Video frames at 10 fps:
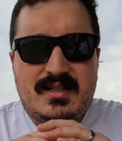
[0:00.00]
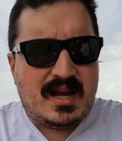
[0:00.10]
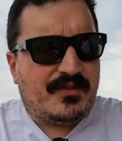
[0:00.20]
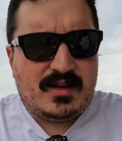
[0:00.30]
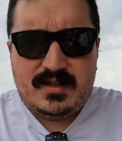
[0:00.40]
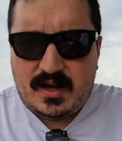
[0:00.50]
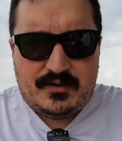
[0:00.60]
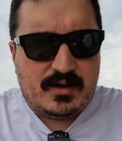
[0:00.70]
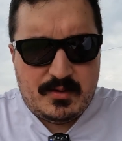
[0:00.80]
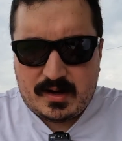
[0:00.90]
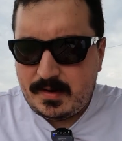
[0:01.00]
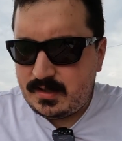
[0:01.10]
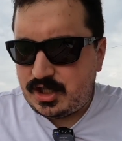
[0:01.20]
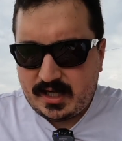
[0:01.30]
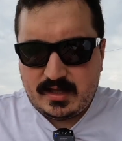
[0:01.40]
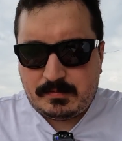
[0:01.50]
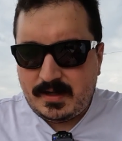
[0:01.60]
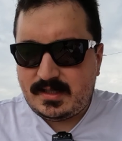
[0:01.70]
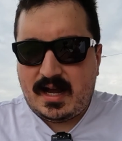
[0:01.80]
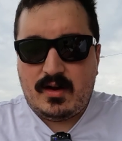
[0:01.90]
definitely recommend checking this
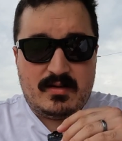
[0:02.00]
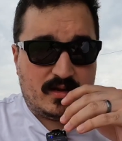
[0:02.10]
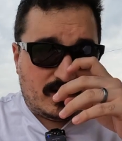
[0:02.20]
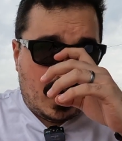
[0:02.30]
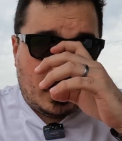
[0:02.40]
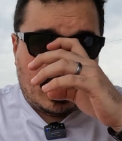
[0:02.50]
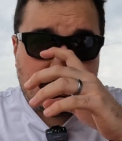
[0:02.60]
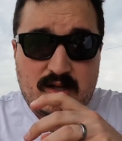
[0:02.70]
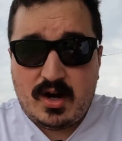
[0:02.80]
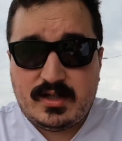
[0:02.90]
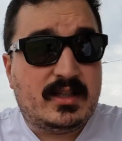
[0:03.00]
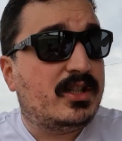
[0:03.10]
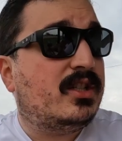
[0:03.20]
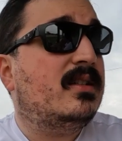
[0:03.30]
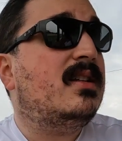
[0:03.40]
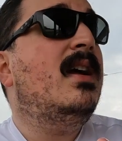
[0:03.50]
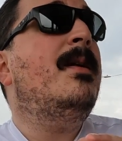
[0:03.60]
place out. The hot dogs are delicious.